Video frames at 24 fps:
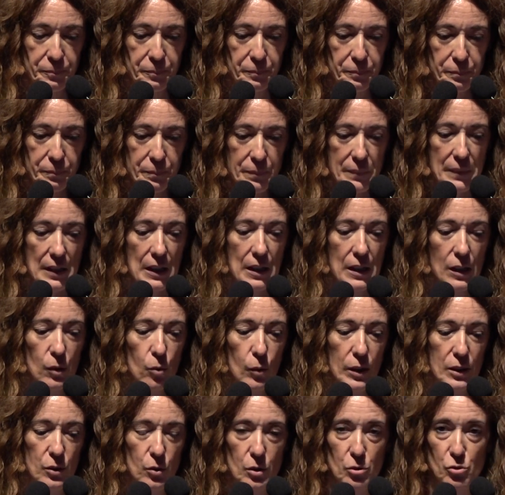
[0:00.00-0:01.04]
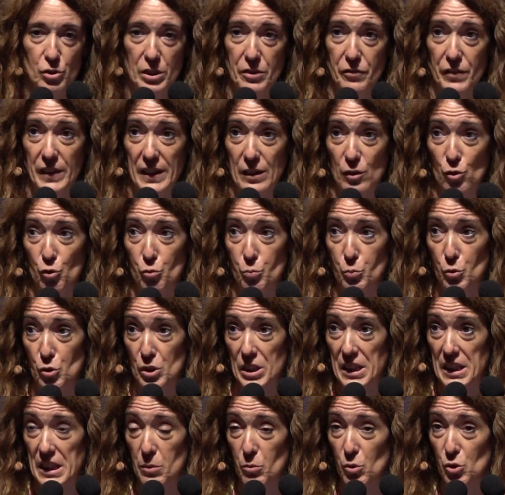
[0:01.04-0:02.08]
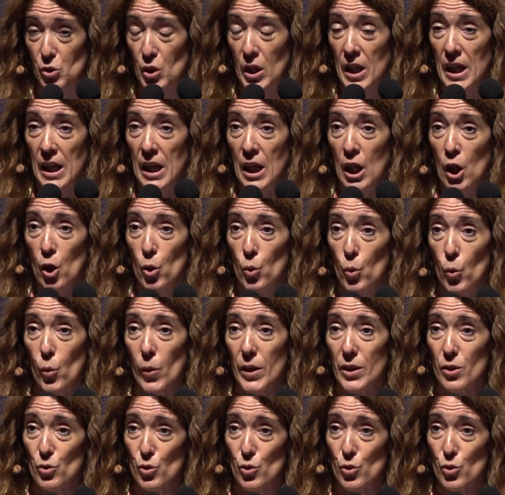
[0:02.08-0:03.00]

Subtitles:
as if they have a high level of evidence